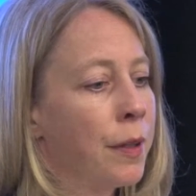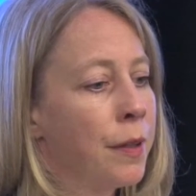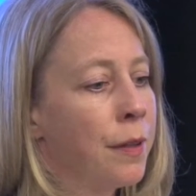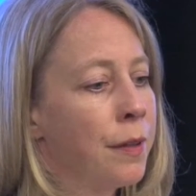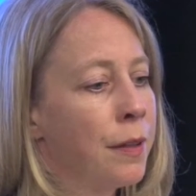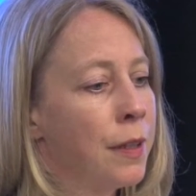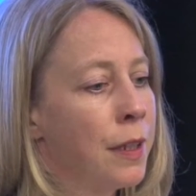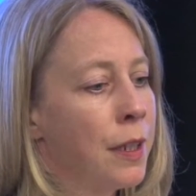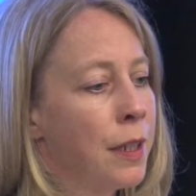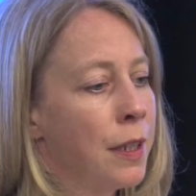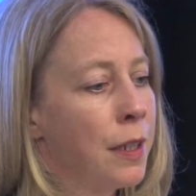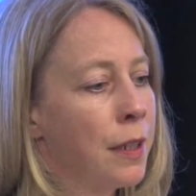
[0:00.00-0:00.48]

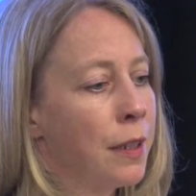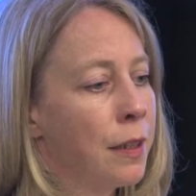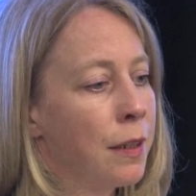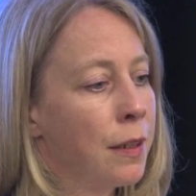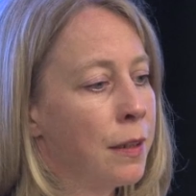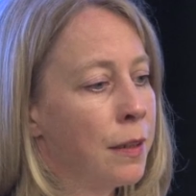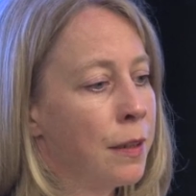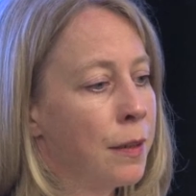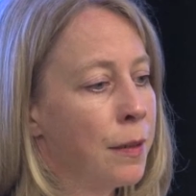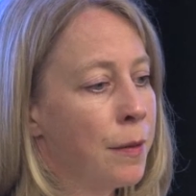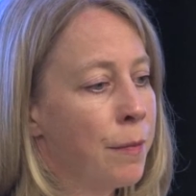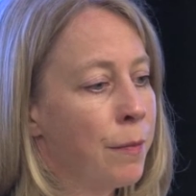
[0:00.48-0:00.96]
the
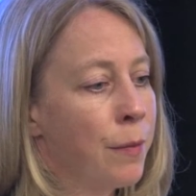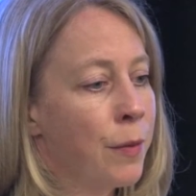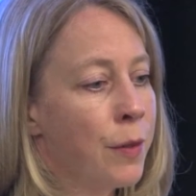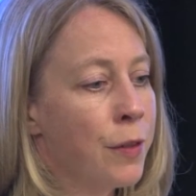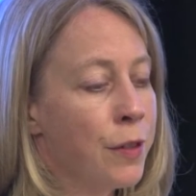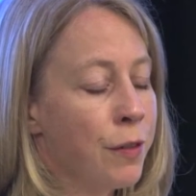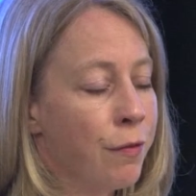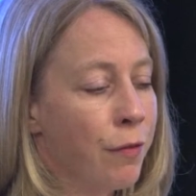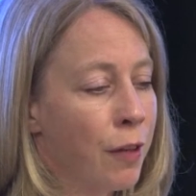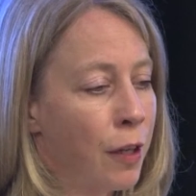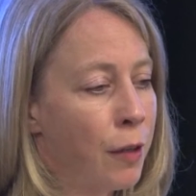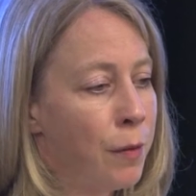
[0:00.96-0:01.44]

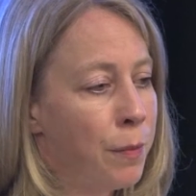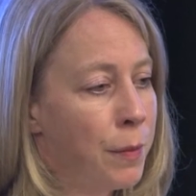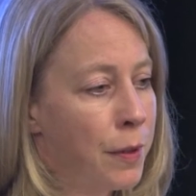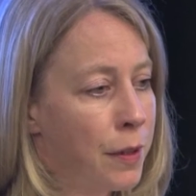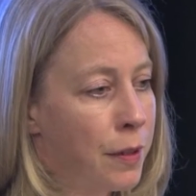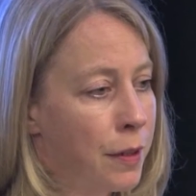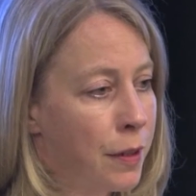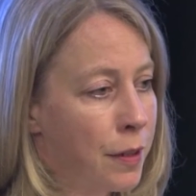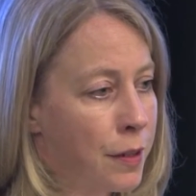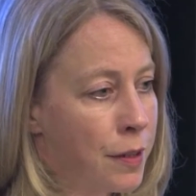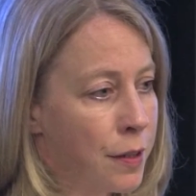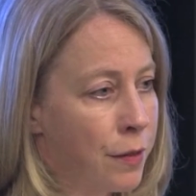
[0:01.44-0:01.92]

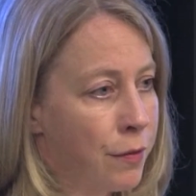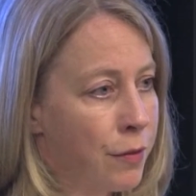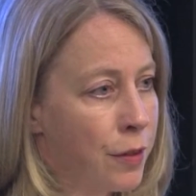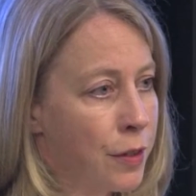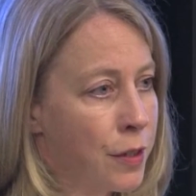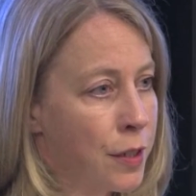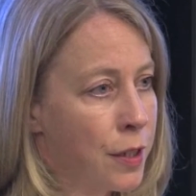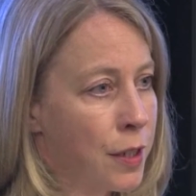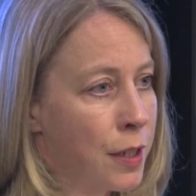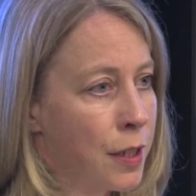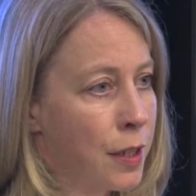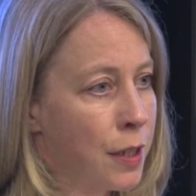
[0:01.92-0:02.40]
development
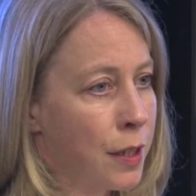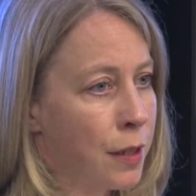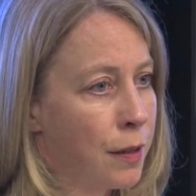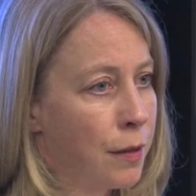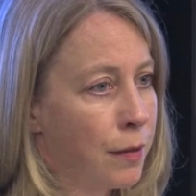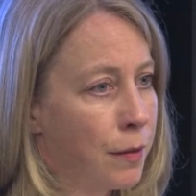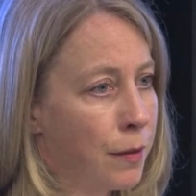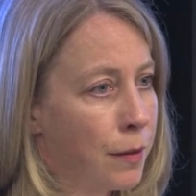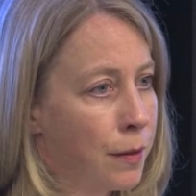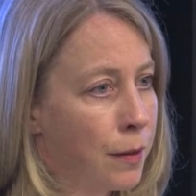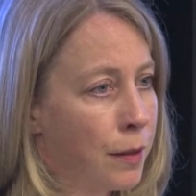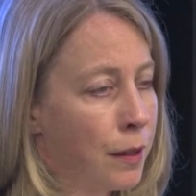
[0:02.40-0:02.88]
activity
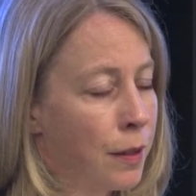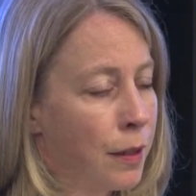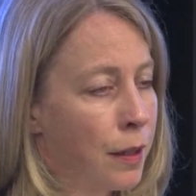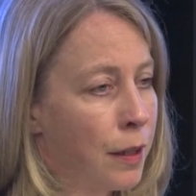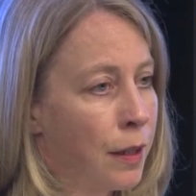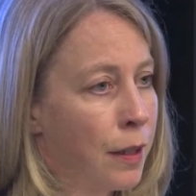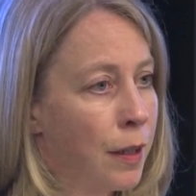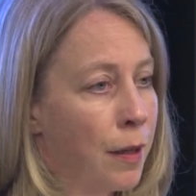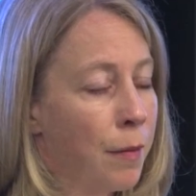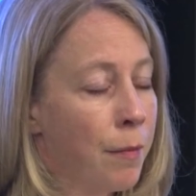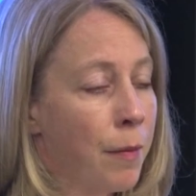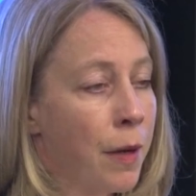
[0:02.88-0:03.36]

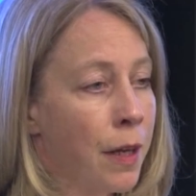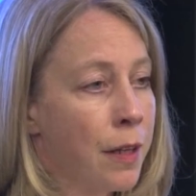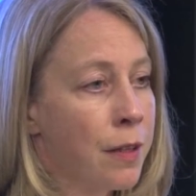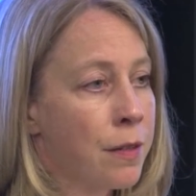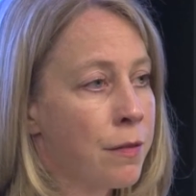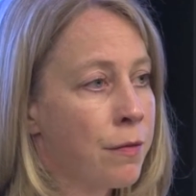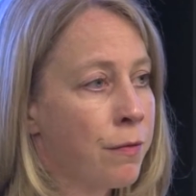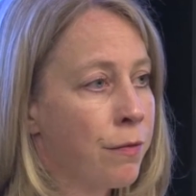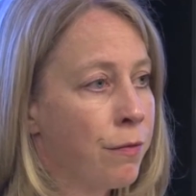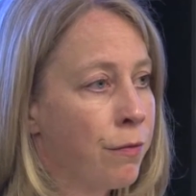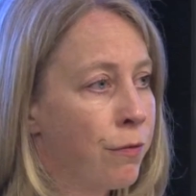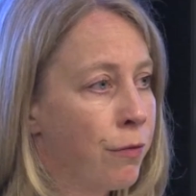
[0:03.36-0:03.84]

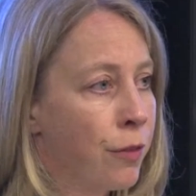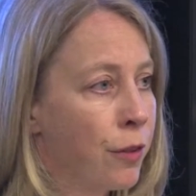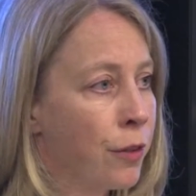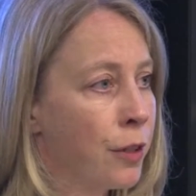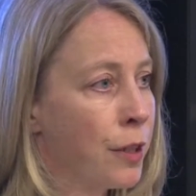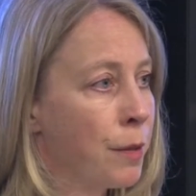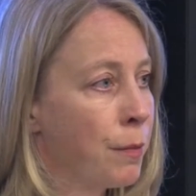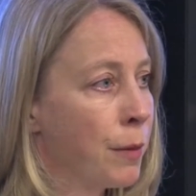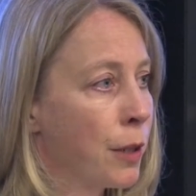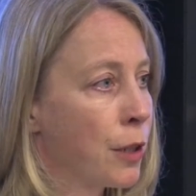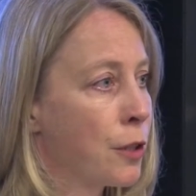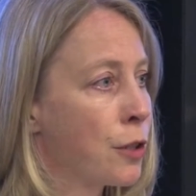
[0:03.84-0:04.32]
has
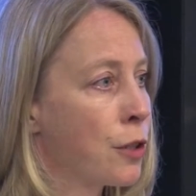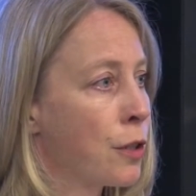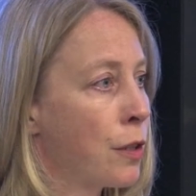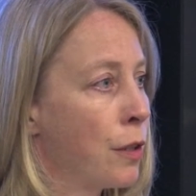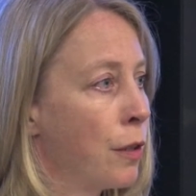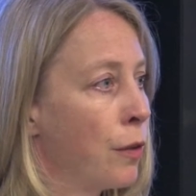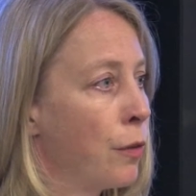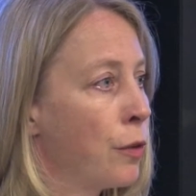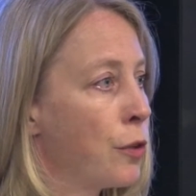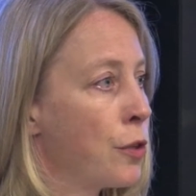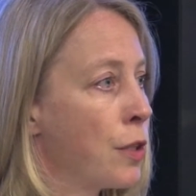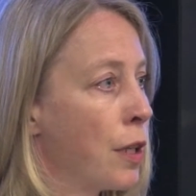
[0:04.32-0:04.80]
very much
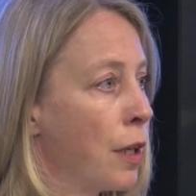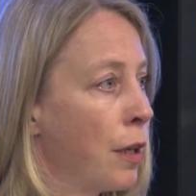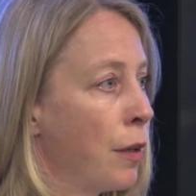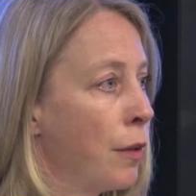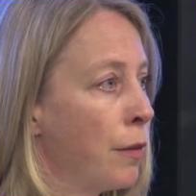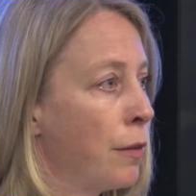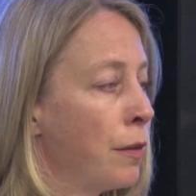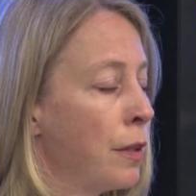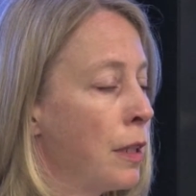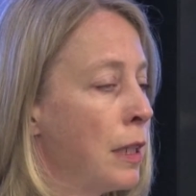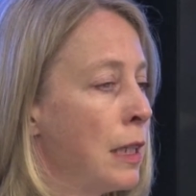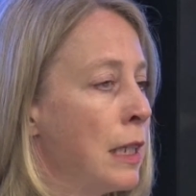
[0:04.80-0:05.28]
slowed
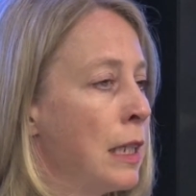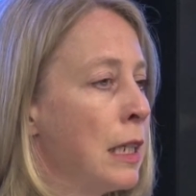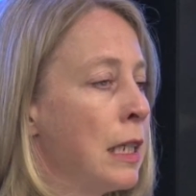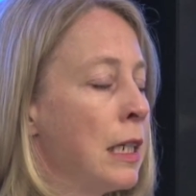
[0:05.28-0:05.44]
down.